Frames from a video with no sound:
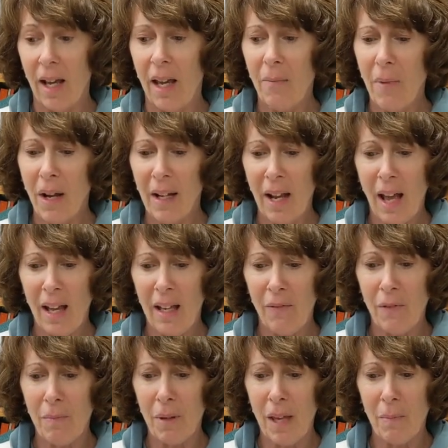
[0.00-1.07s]
I might not
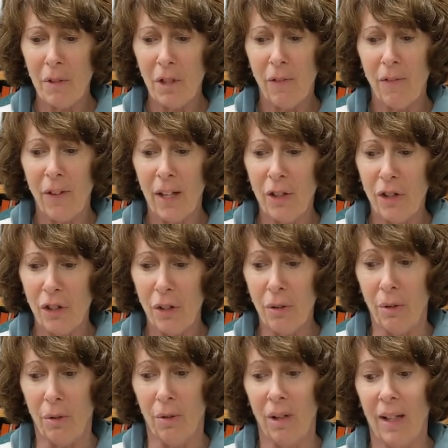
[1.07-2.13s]
even be able to feed
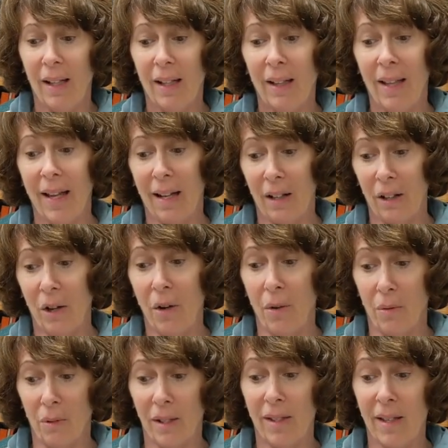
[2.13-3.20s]
you, let
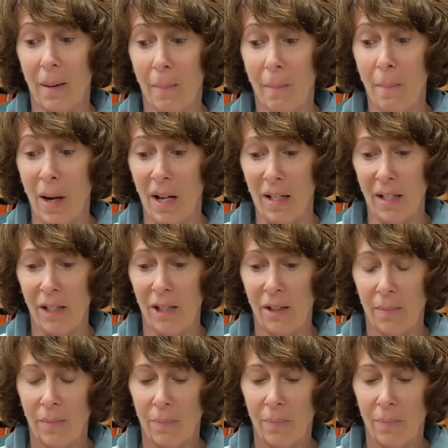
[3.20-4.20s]
alone some mutt.